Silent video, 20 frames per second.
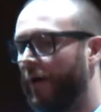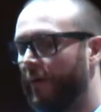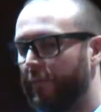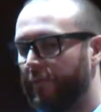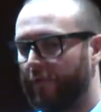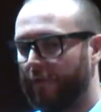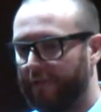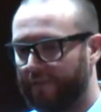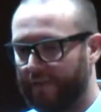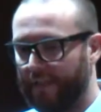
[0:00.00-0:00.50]

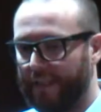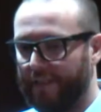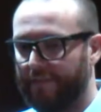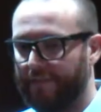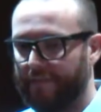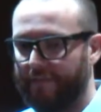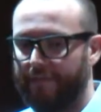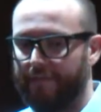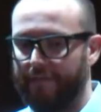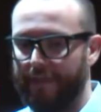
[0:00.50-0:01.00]
So
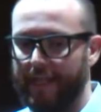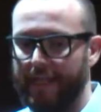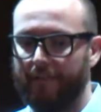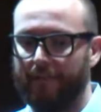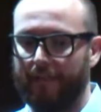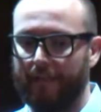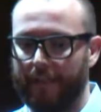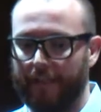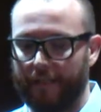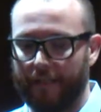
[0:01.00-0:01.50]
it's
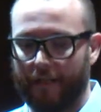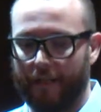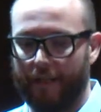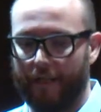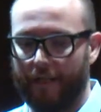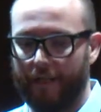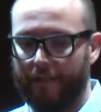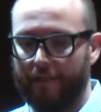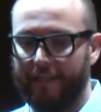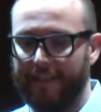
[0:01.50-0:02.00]
easily,
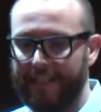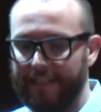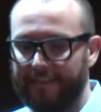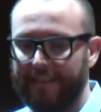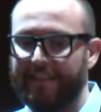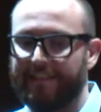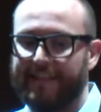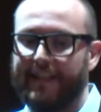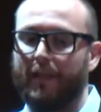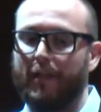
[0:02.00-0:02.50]
you can
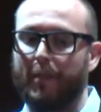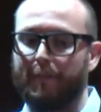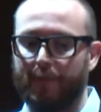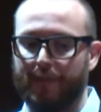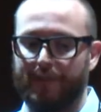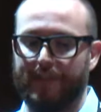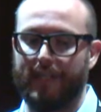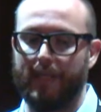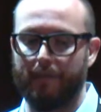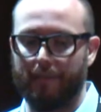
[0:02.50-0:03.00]
easily skill up
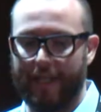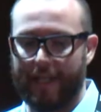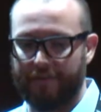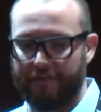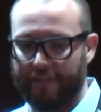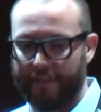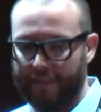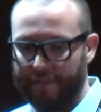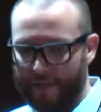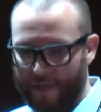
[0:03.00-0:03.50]
your team to
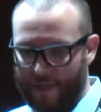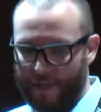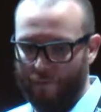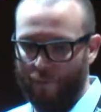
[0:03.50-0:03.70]
actually